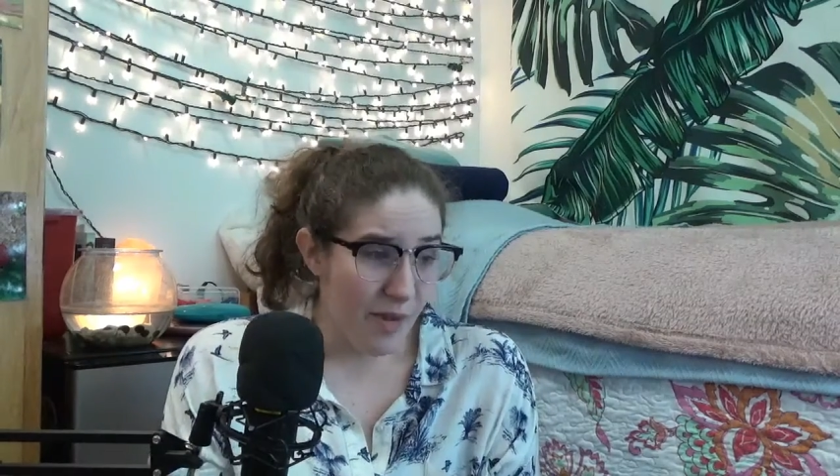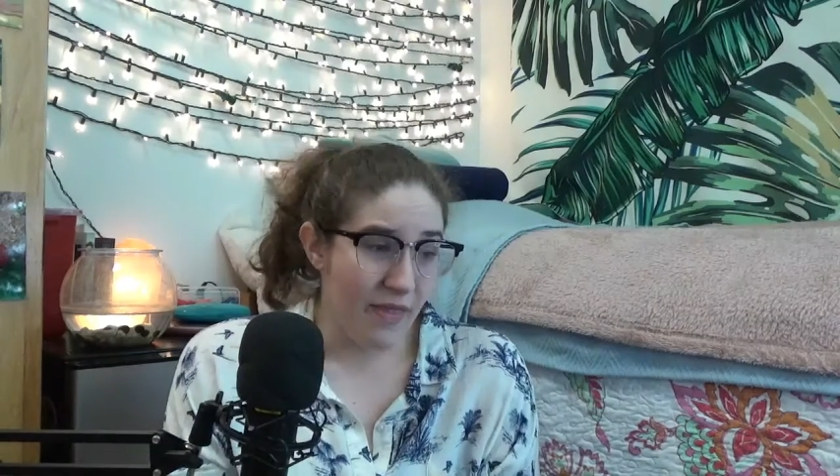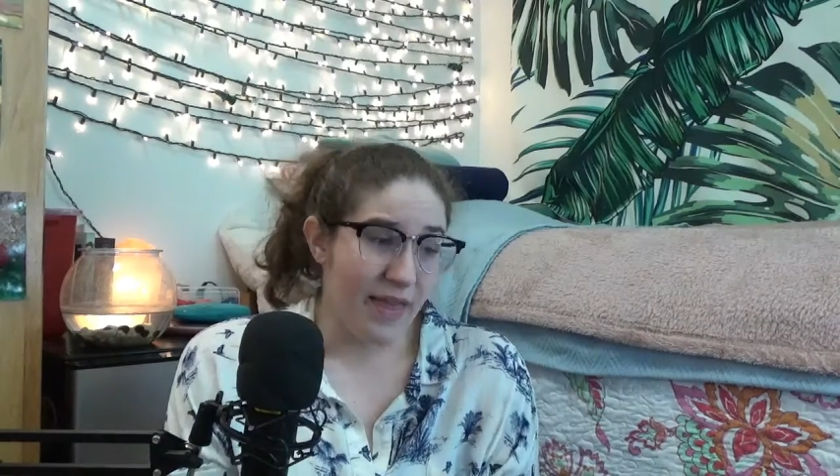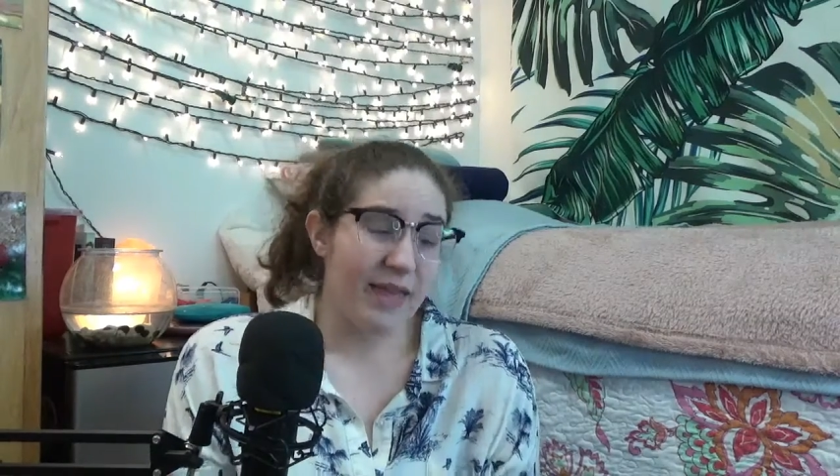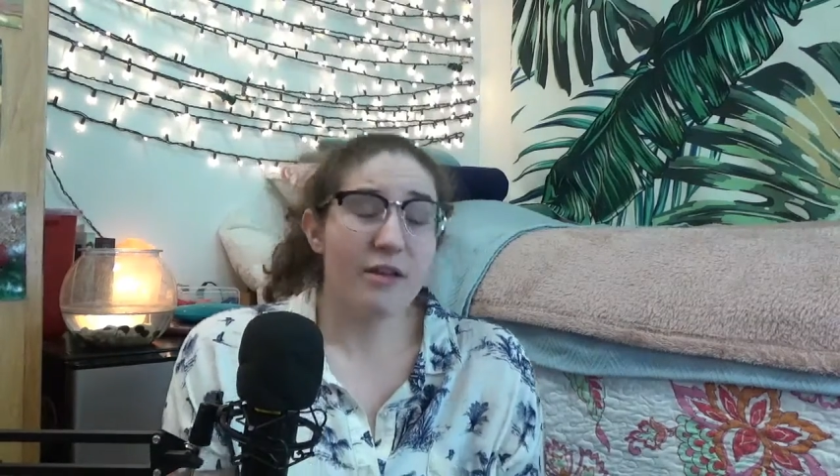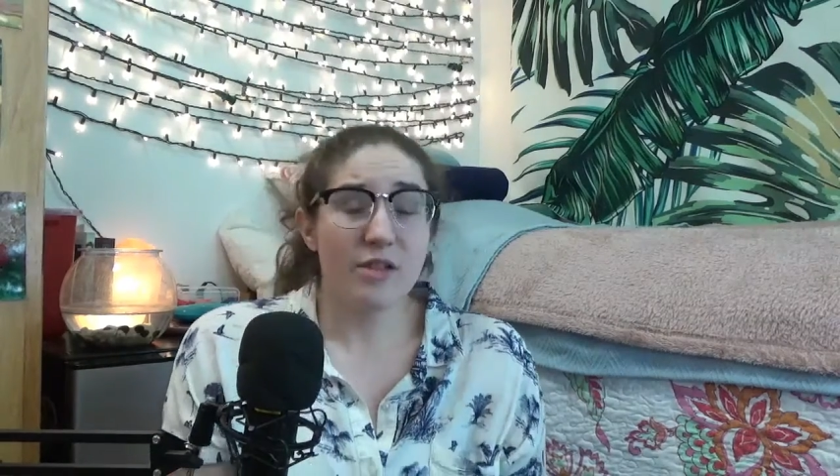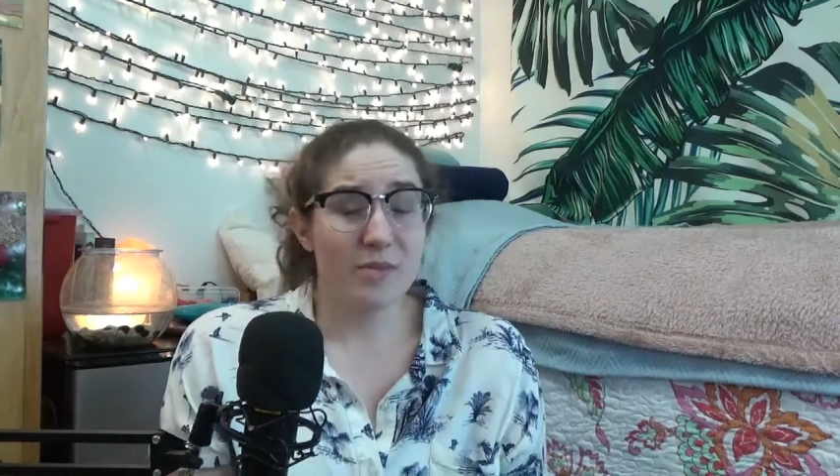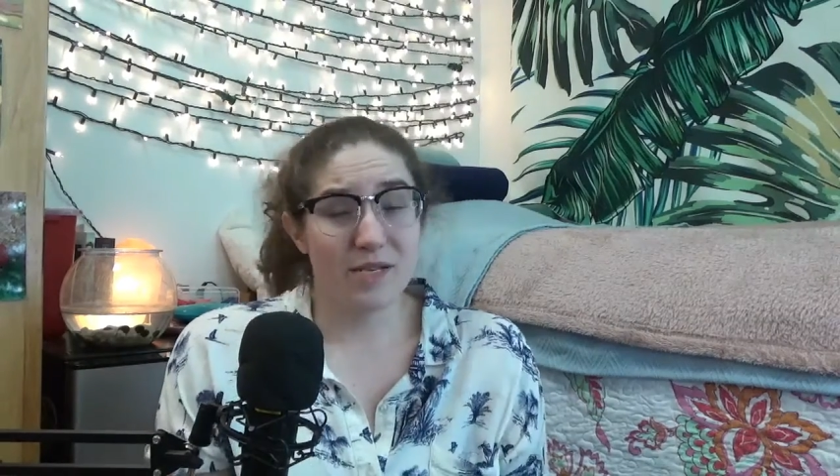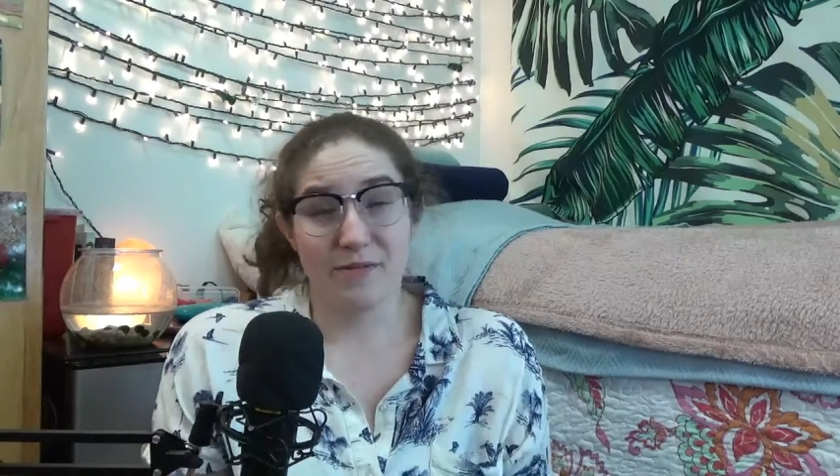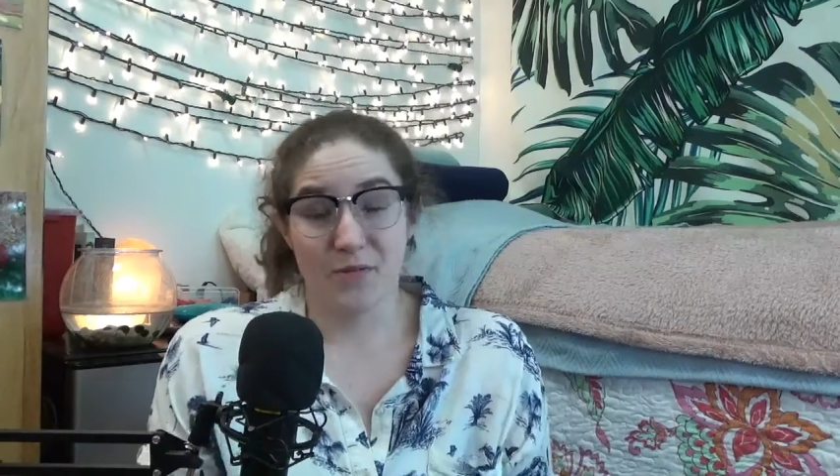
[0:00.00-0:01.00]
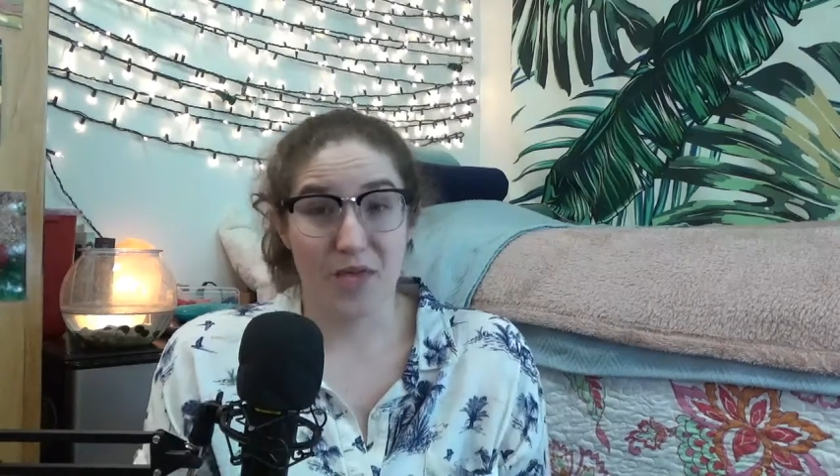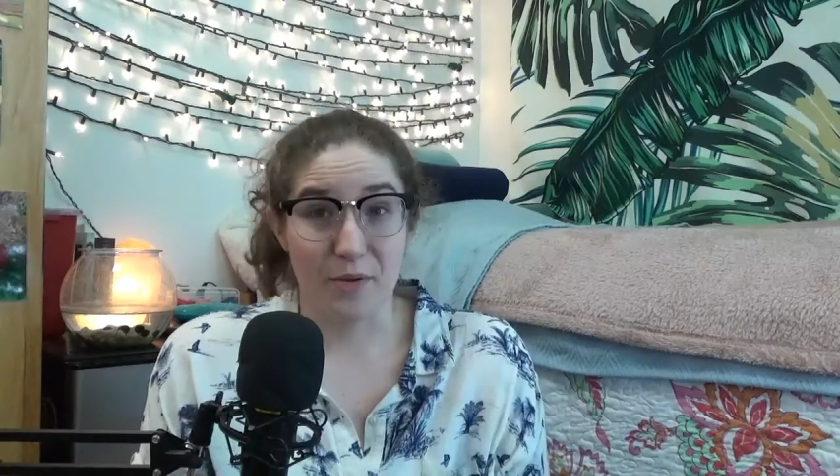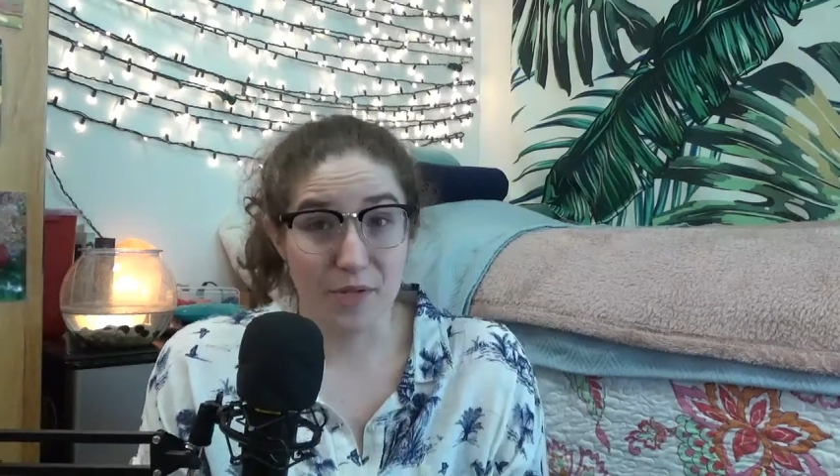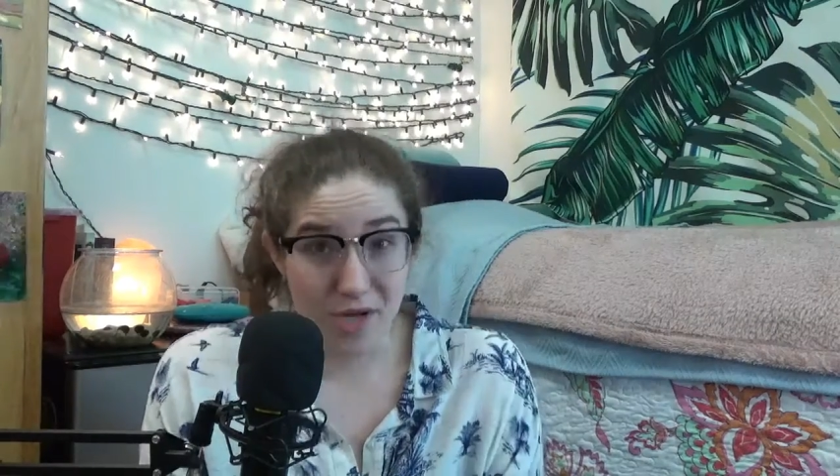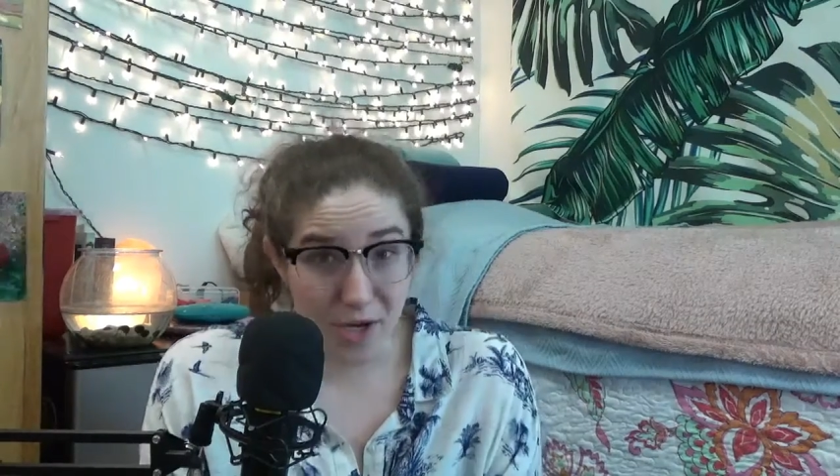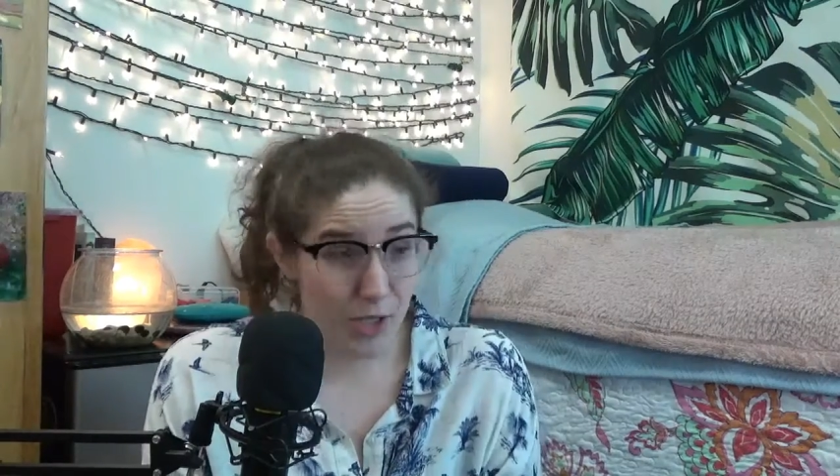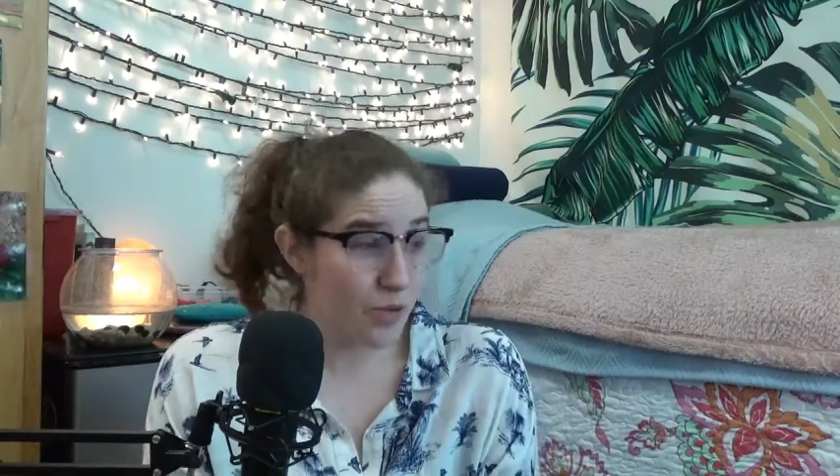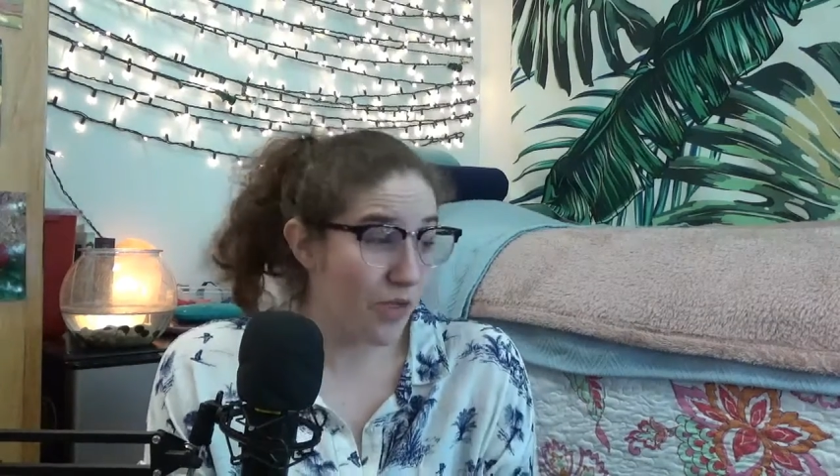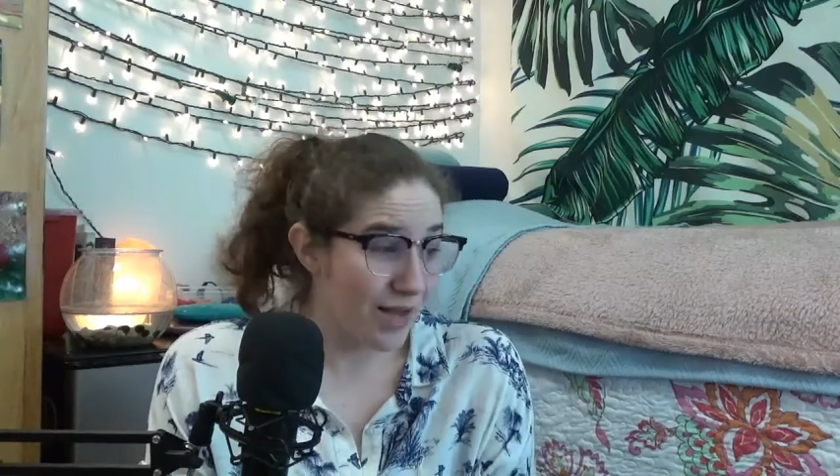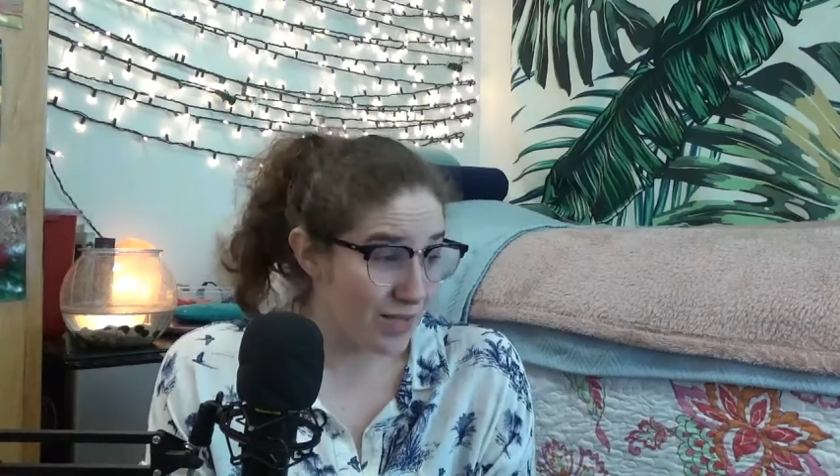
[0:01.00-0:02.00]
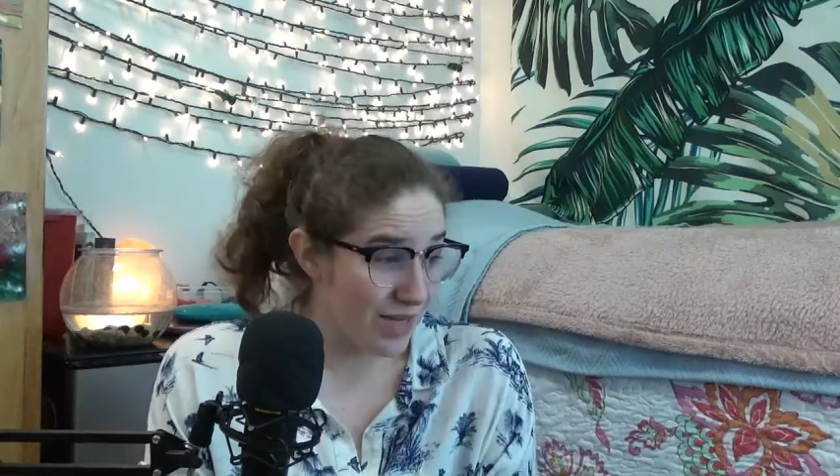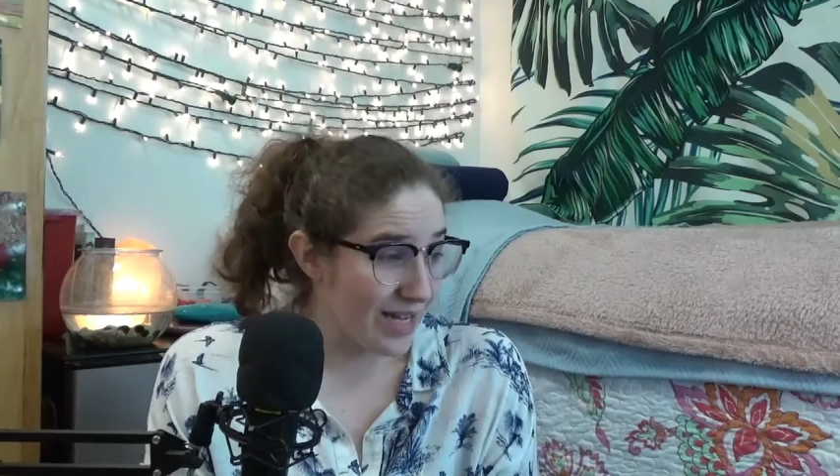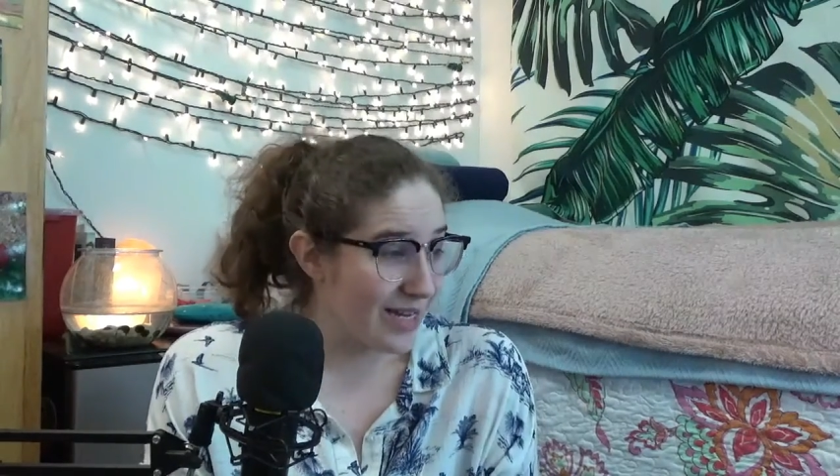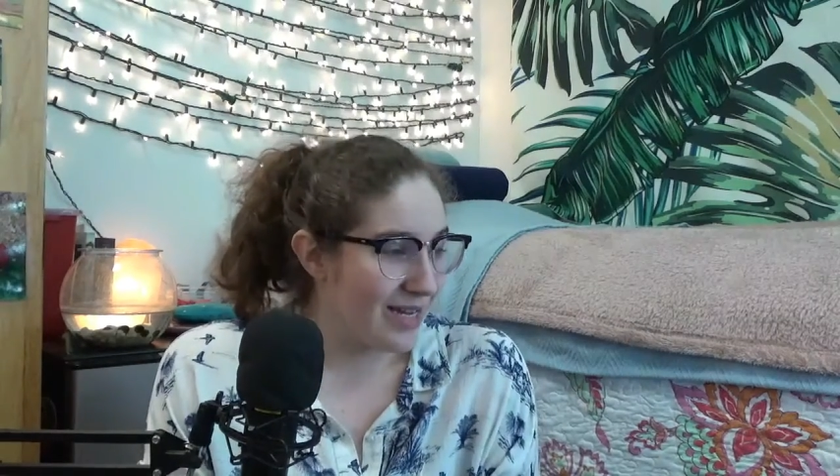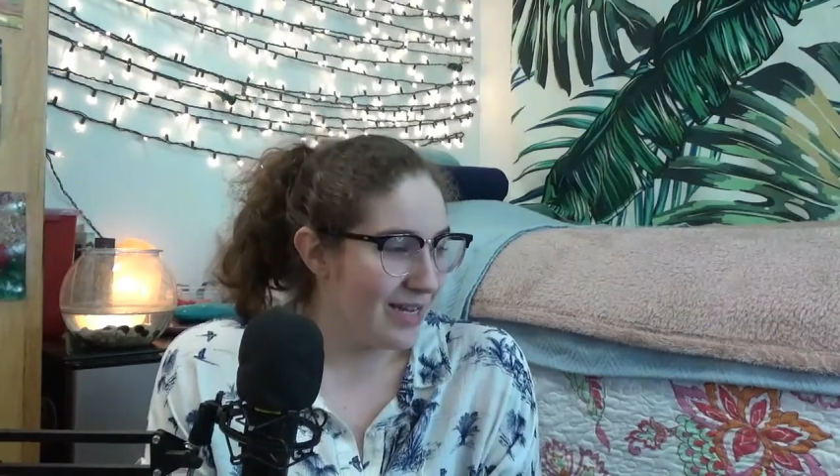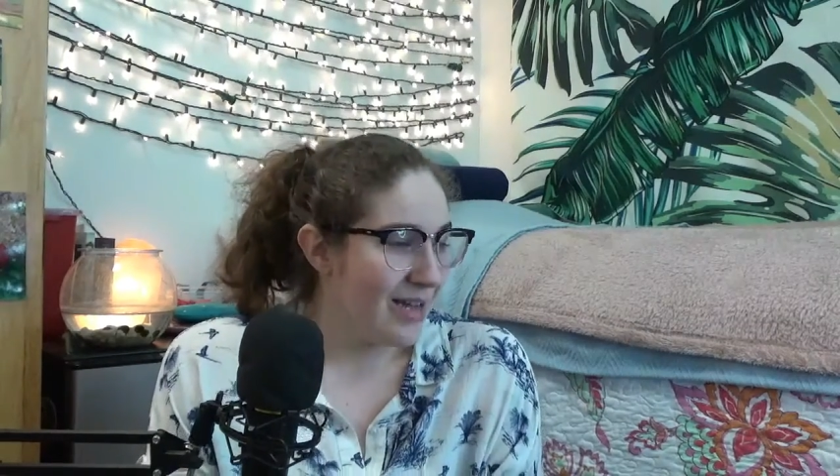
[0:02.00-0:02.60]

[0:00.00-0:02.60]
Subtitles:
and they heal themselves without scars, so that's good.